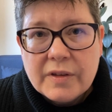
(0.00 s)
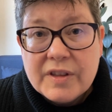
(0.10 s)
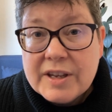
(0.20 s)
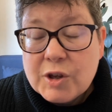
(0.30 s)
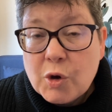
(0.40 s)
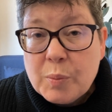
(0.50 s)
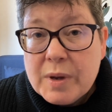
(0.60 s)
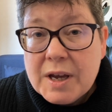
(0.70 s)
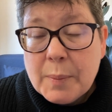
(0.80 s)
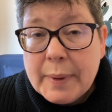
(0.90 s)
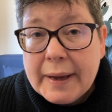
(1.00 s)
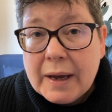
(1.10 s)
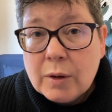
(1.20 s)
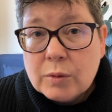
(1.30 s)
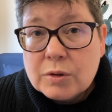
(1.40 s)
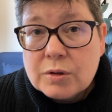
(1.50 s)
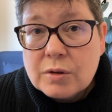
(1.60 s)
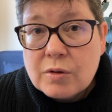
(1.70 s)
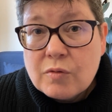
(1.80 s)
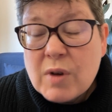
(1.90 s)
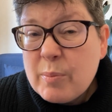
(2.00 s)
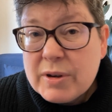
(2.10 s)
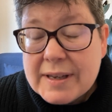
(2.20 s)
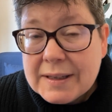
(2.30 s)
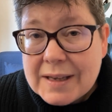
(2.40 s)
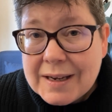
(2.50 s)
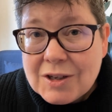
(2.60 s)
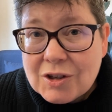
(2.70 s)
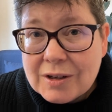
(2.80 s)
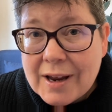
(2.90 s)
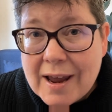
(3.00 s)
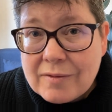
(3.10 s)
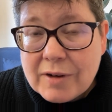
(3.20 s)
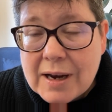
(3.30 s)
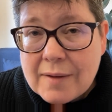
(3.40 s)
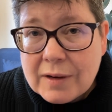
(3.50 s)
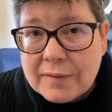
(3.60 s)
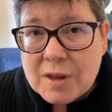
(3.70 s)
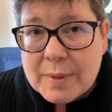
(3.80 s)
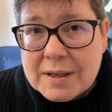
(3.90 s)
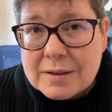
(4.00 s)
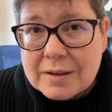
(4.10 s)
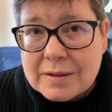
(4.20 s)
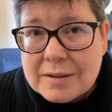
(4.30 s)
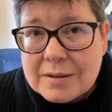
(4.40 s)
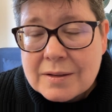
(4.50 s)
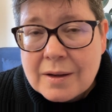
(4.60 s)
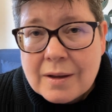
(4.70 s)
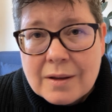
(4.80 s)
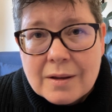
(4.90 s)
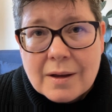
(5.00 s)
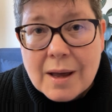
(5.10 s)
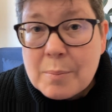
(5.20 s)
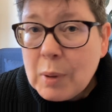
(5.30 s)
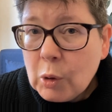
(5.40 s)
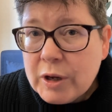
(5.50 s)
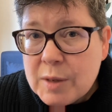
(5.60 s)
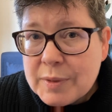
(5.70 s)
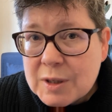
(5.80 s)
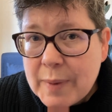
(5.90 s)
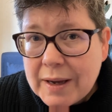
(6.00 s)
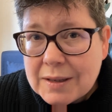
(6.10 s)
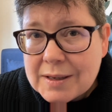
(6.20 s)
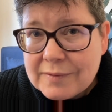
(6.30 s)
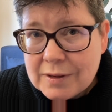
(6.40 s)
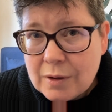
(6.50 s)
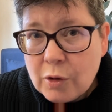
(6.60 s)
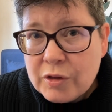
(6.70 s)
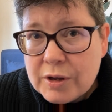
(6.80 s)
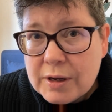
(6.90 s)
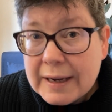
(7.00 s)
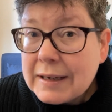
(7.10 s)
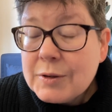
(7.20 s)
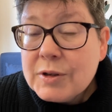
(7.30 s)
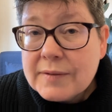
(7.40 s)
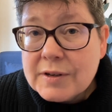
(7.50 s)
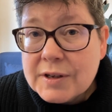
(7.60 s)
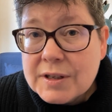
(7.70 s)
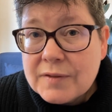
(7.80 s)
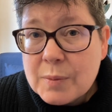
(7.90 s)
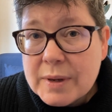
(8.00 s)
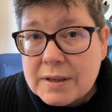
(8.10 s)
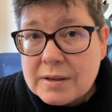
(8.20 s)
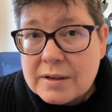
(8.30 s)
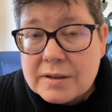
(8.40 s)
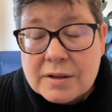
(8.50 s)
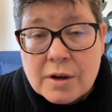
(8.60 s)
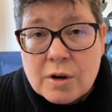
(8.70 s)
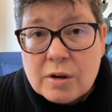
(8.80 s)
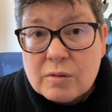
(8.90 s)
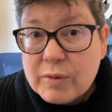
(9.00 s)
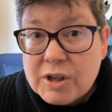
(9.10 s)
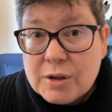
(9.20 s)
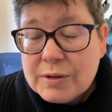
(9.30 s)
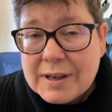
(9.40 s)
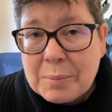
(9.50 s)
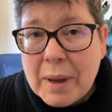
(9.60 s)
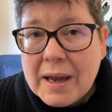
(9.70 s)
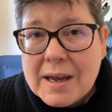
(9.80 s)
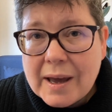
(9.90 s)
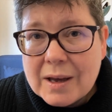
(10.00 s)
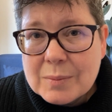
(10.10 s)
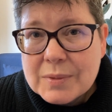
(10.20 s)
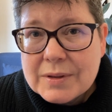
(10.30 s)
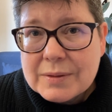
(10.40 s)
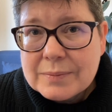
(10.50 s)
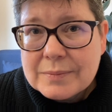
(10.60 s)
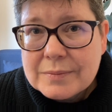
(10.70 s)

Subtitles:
These could be about representation at every level of the business, employee perspective on the inclusiveness of the business, reducing pay gaps.